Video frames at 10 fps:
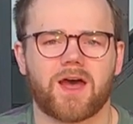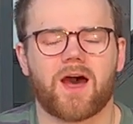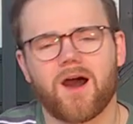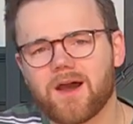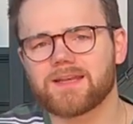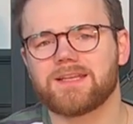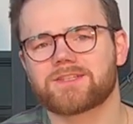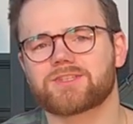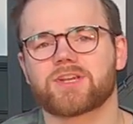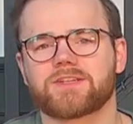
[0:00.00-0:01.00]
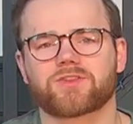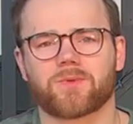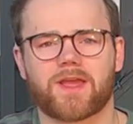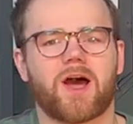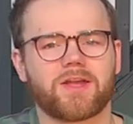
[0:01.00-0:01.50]
I need to change the
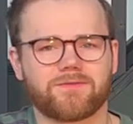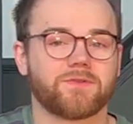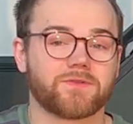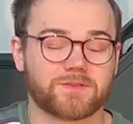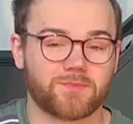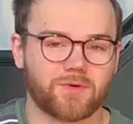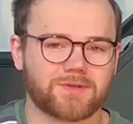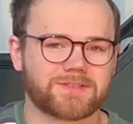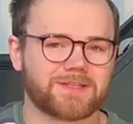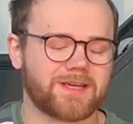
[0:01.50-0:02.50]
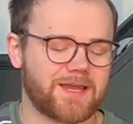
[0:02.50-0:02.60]
way I view the sport.